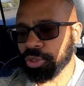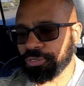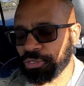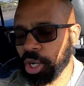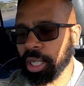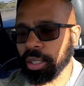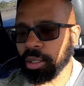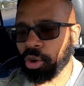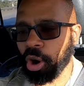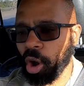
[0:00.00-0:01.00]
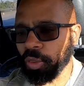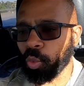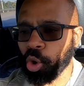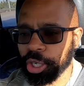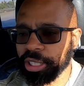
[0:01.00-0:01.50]
the front, or all the
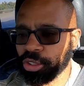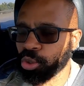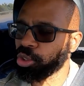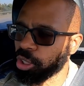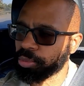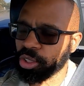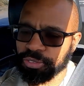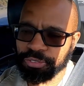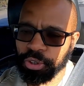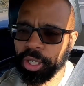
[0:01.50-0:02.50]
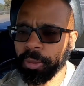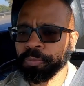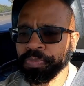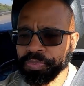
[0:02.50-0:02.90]
working tools up to the front,